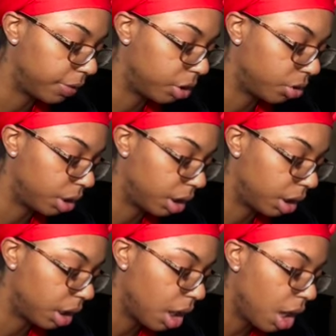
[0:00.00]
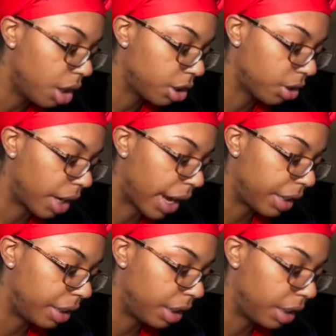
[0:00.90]
of the Trinity. So
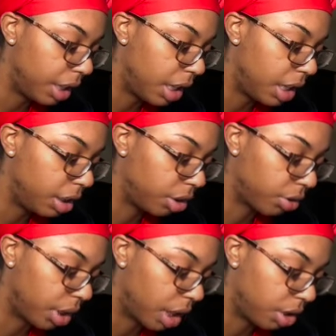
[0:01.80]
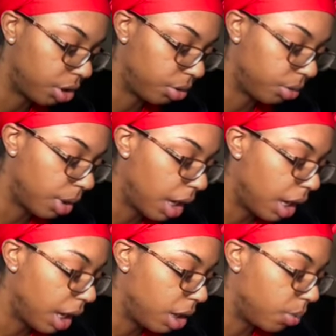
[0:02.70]
God didn't need to create you.
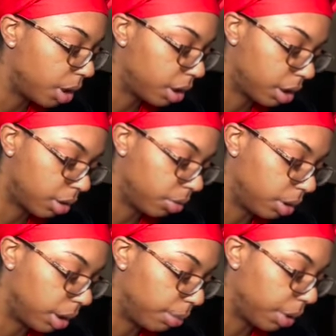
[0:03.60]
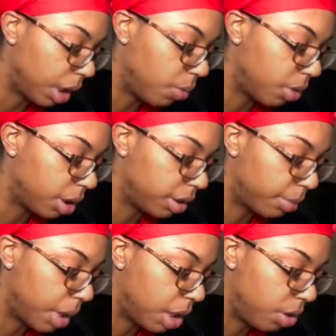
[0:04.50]
He wasn't lonely, but he wanted to
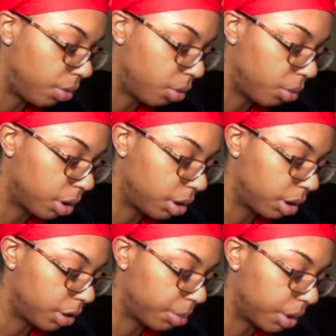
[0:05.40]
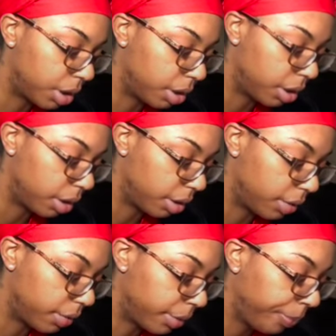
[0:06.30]
make you in order to express his
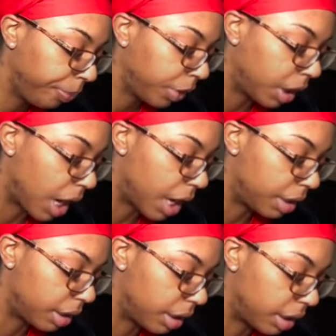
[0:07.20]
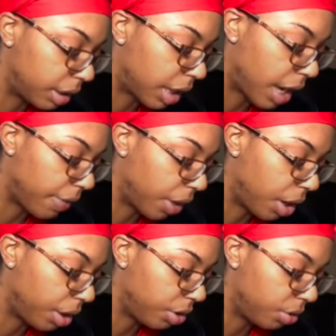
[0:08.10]
love. God says, I have
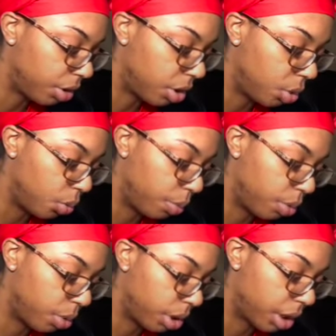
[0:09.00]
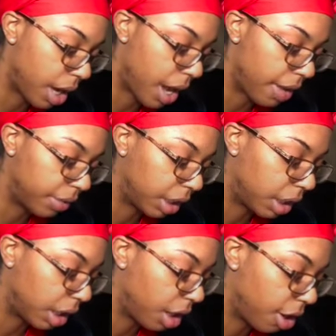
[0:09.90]
carried you since you were born. I have
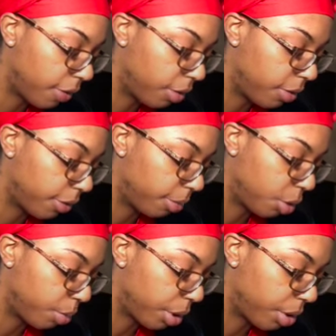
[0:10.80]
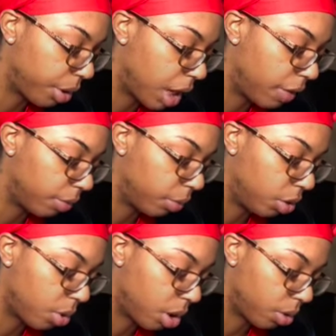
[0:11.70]
taken care of you from your birth. Even when
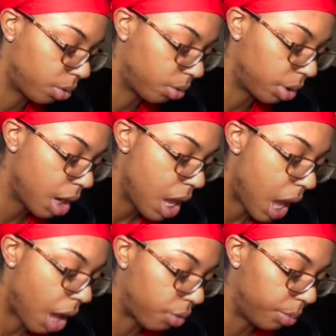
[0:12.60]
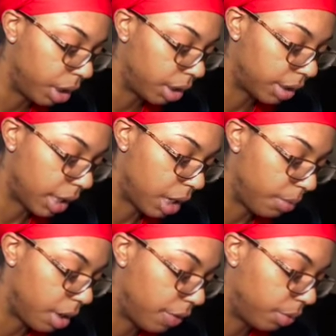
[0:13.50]
you are old, I will be the
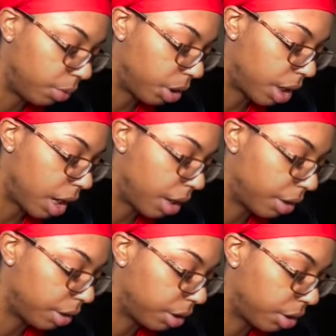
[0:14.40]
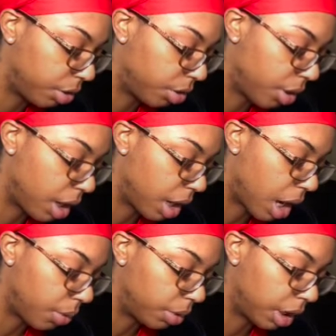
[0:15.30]
same. Even when your hair is turned gray,
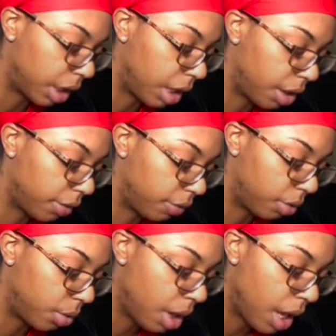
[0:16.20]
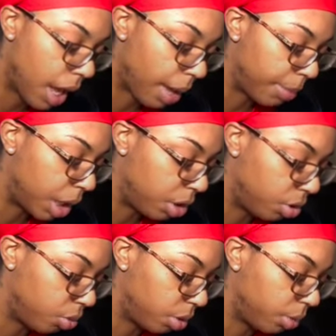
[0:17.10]
I will take care of you. I made
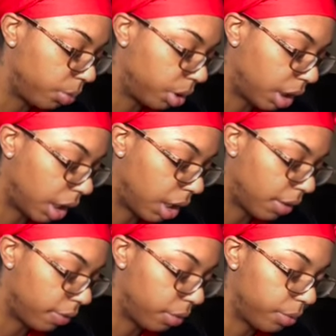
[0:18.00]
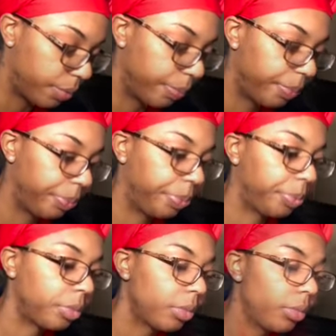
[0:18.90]
you and will take care of you.
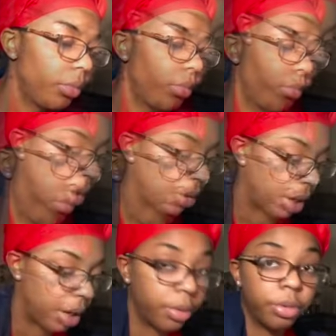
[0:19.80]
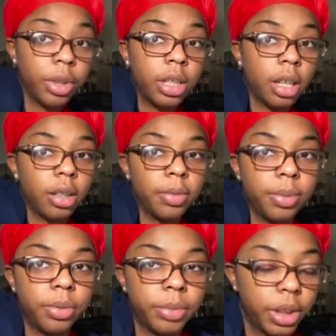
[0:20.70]
Okay, I want to read y'all this
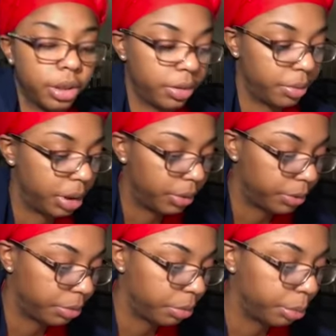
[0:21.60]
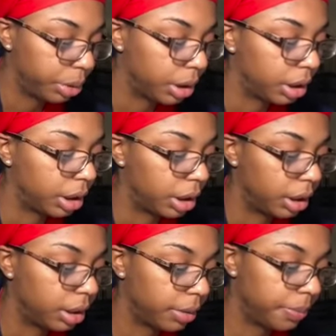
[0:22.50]
poem I just read from the book. It
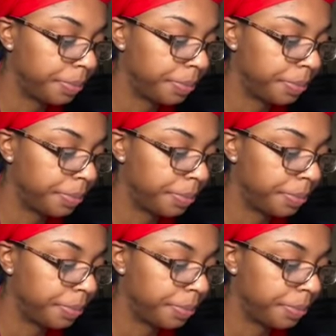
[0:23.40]
says,